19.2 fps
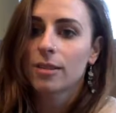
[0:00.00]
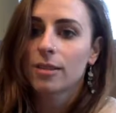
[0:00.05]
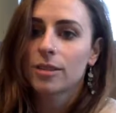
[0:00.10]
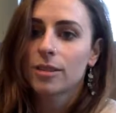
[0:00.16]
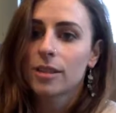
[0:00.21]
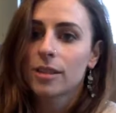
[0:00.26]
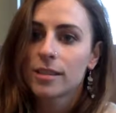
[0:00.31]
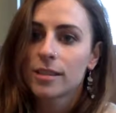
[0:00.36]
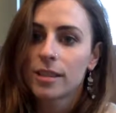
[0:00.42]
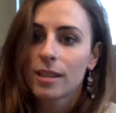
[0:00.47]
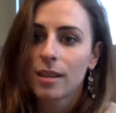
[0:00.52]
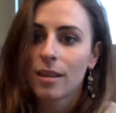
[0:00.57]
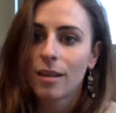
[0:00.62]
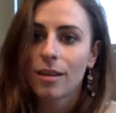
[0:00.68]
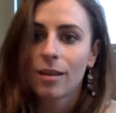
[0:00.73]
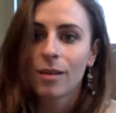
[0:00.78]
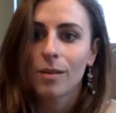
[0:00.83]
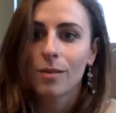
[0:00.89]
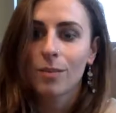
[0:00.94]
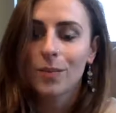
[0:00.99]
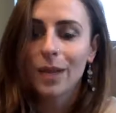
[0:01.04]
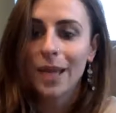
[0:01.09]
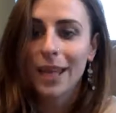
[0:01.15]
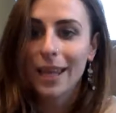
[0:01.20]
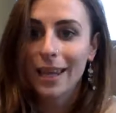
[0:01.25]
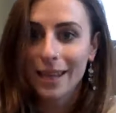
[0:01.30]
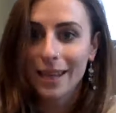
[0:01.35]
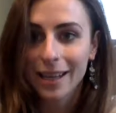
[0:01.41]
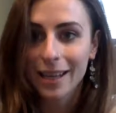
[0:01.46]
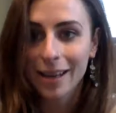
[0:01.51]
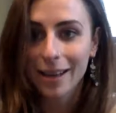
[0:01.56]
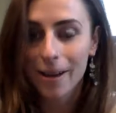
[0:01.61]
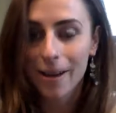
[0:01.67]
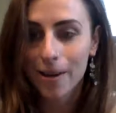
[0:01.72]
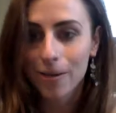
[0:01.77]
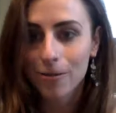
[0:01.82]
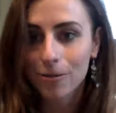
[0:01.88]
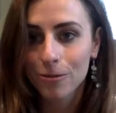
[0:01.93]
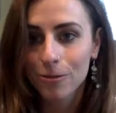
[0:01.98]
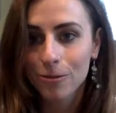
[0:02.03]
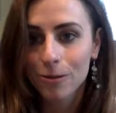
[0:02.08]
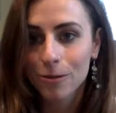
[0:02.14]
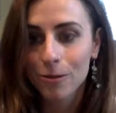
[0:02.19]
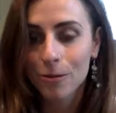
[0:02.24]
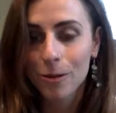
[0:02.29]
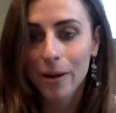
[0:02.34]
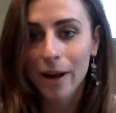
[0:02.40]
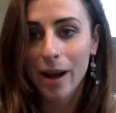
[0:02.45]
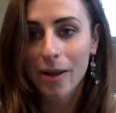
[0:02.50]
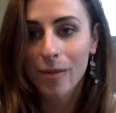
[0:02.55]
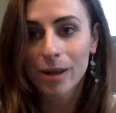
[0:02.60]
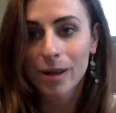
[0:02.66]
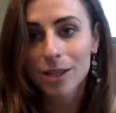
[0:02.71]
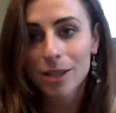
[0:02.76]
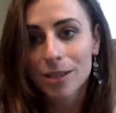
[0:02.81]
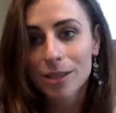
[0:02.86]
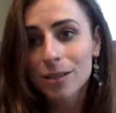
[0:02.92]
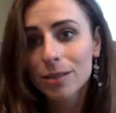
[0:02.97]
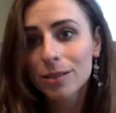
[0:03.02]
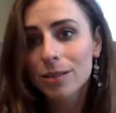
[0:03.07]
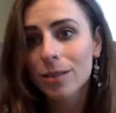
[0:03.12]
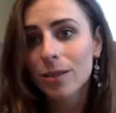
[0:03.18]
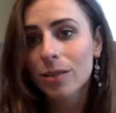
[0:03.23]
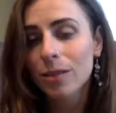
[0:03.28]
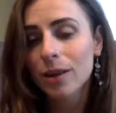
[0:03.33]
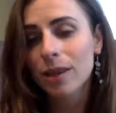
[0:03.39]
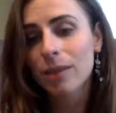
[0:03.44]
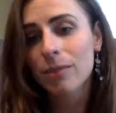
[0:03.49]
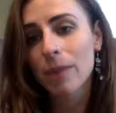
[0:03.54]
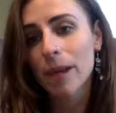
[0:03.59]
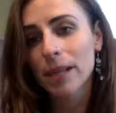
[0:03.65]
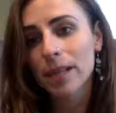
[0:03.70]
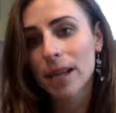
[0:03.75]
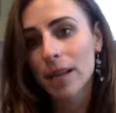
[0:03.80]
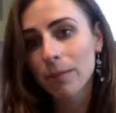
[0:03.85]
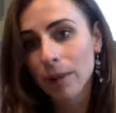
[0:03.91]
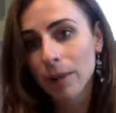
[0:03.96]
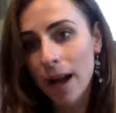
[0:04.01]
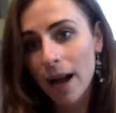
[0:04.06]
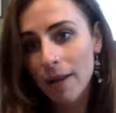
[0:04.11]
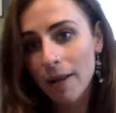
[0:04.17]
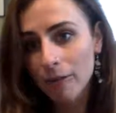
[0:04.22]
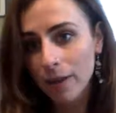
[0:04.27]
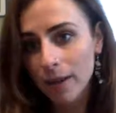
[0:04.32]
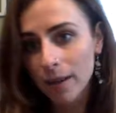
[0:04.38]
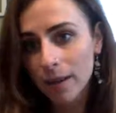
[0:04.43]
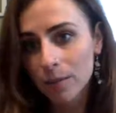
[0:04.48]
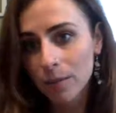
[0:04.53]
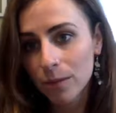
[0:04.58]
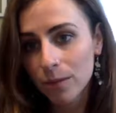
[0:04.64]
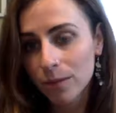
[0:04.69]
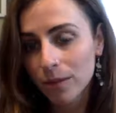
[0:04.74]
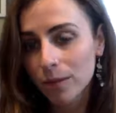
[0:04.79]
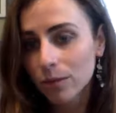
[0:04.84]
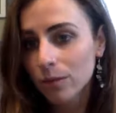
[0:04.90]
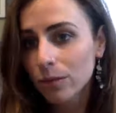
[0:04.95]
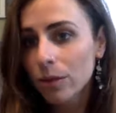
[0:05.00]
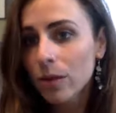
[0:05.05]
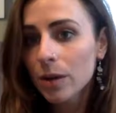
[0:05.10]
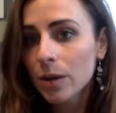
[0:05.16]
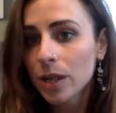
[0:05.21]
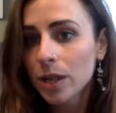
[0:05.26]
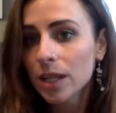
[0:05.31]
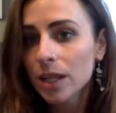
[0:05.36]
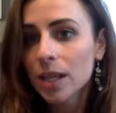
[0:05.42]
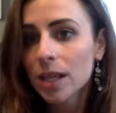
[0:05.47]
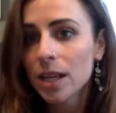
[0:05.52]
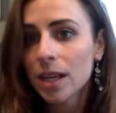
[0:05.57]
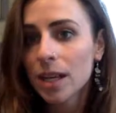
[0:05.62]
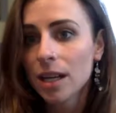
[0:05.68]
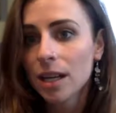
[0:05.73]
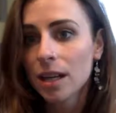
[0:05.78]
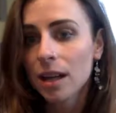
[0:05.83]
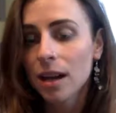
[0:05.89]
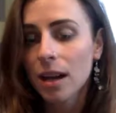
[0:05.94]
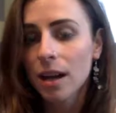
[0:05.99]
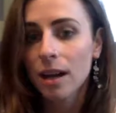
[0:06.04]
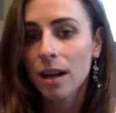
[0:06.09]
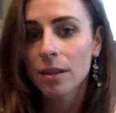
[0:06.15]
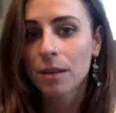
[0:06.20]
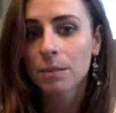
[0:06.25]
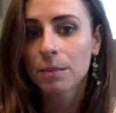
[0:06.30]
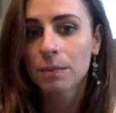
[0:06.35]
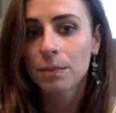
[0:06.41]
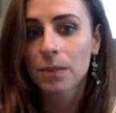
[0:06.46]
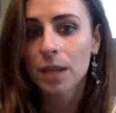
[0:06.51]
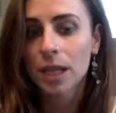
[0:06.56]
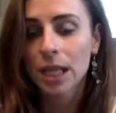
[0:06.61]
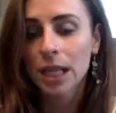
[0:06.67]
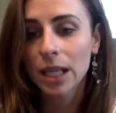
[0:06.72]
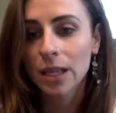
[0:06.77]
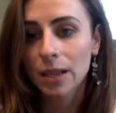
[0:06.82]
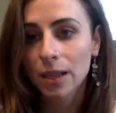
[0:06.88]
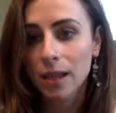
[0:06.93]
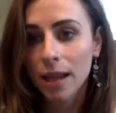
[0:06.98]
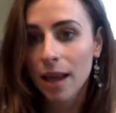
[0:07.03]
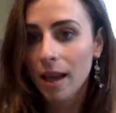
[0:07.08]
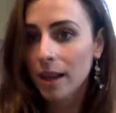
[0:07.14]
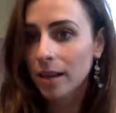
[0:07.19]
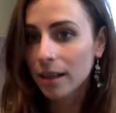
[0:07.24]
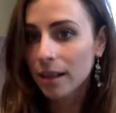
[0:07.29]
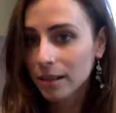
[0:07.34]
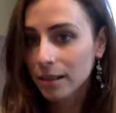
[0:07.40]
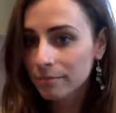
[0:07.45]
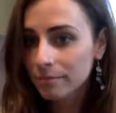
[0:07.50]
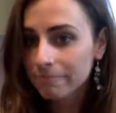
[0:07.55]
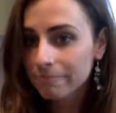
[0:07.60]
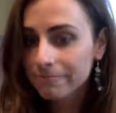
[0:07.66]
just the beginning of what I want to do with my nonprofit moving forward, Healing Henna.